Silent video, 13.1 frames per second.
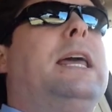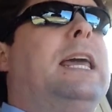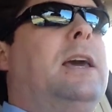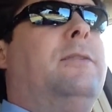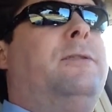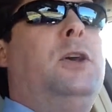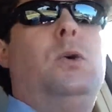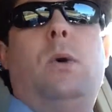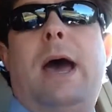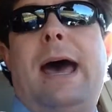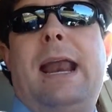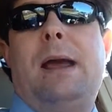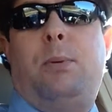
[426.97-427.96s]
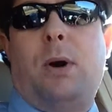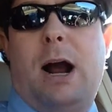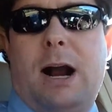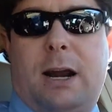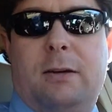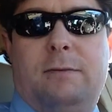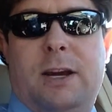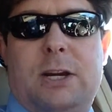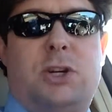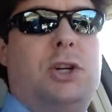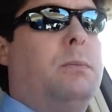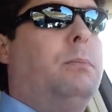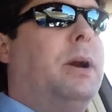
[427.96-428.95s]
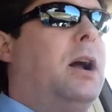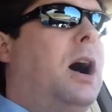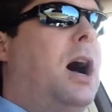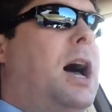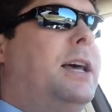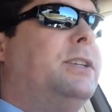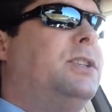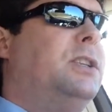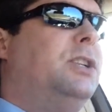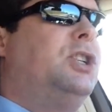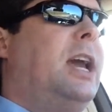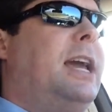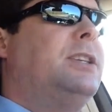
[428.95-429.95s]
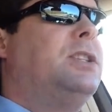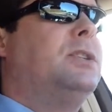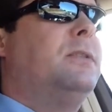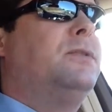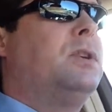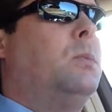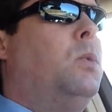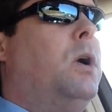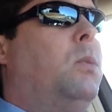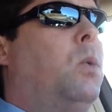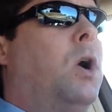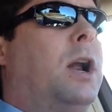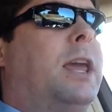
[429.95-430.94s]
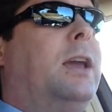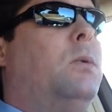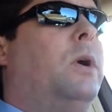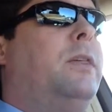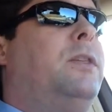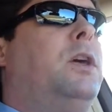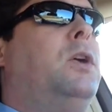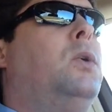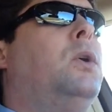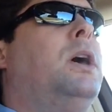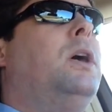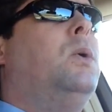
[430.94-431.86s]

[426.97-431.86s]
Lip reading: if you had a prior conviction, because the chances of someone working with you